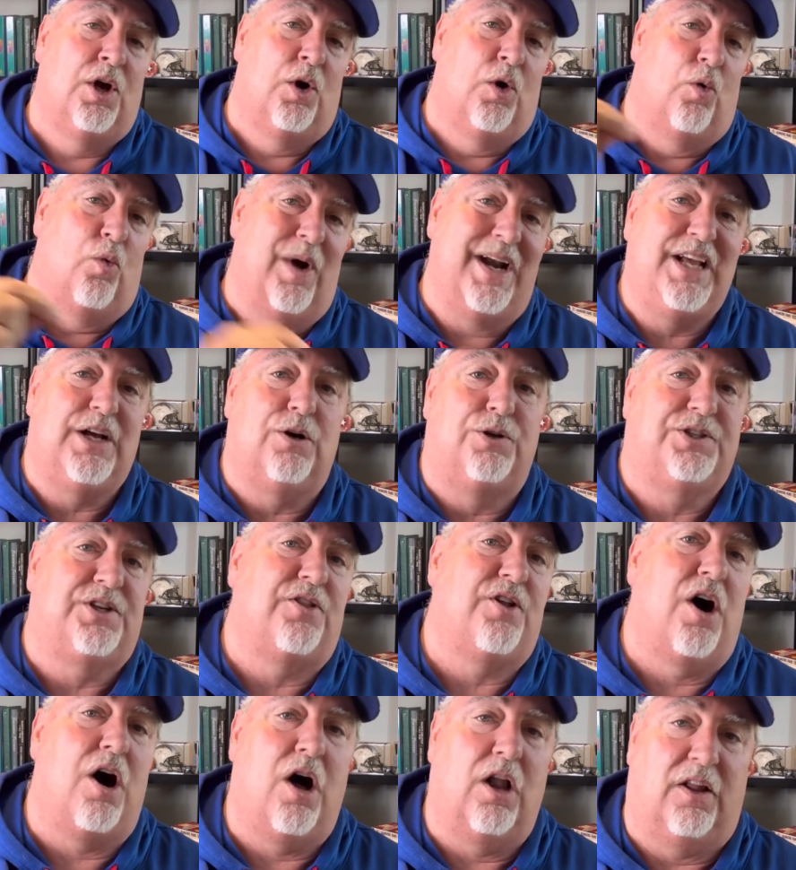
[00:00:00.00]
when he goes
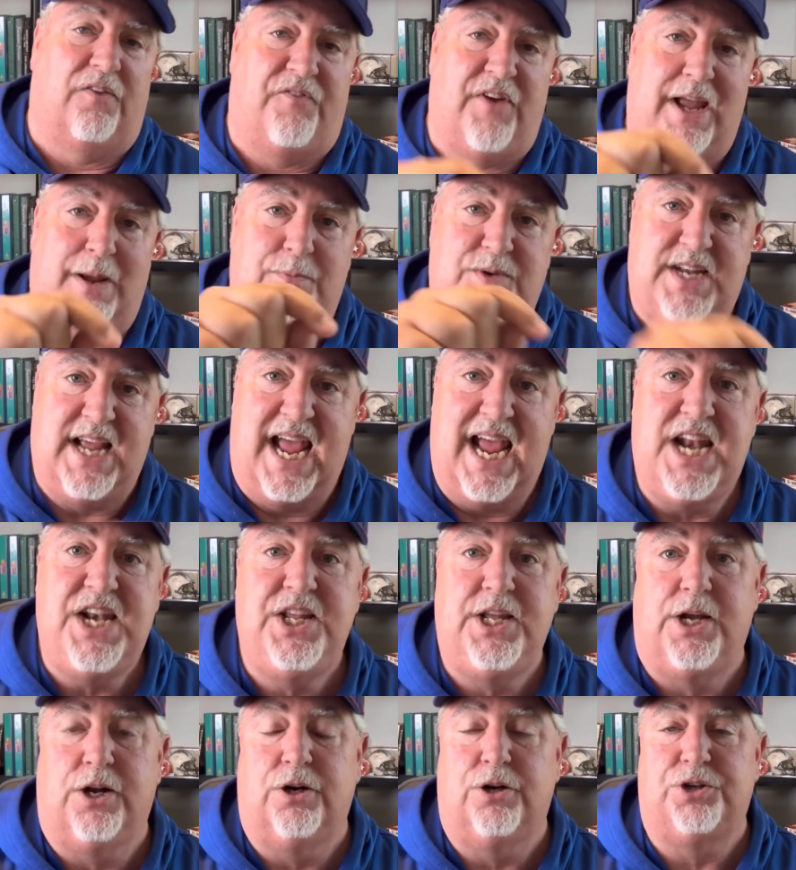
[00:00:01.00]
in the Hall of Fame. 10
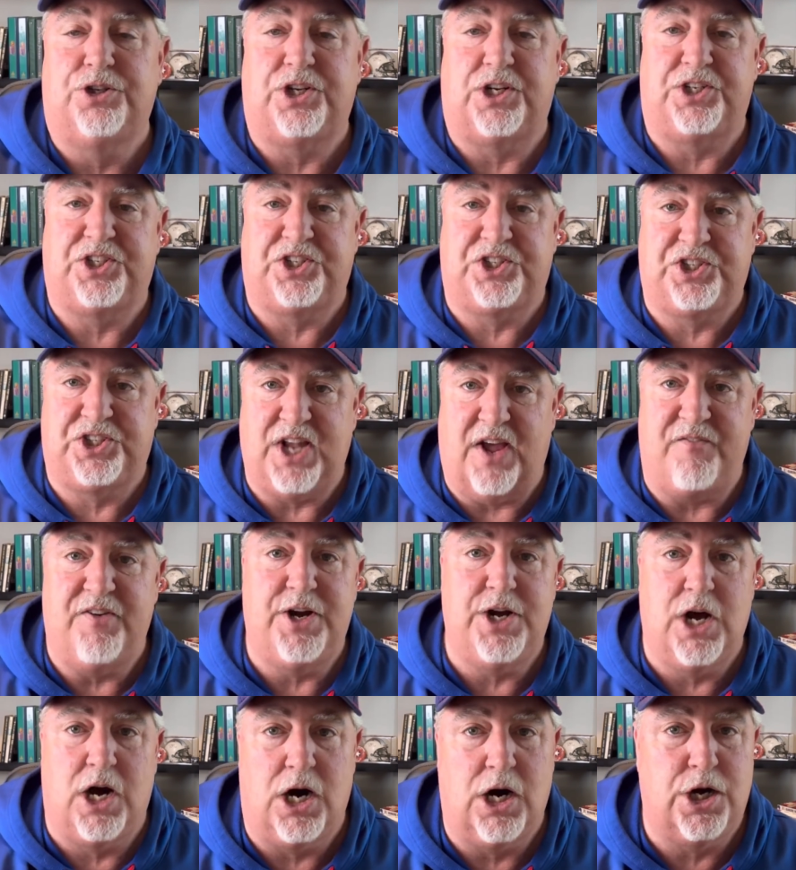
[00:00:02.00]
years,
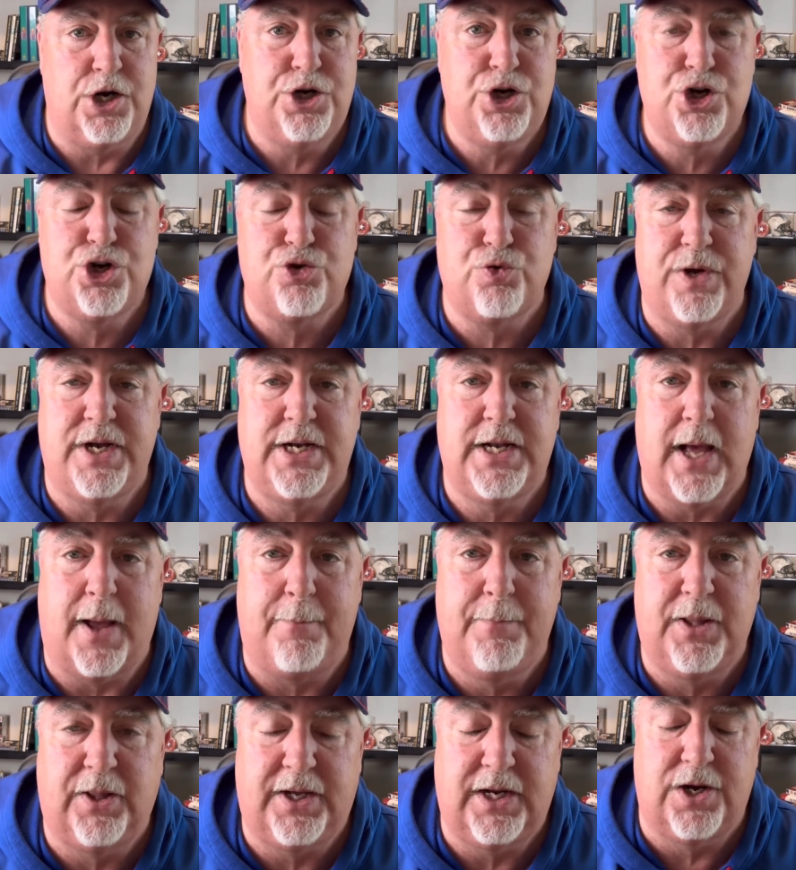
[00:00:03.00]
$700
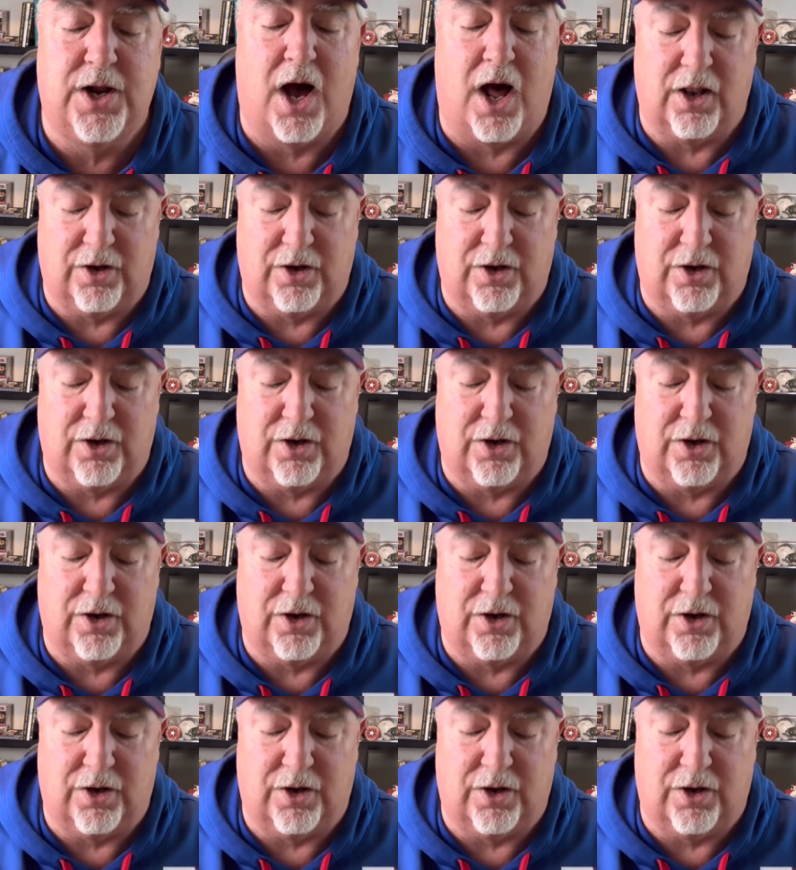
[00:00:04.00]
million.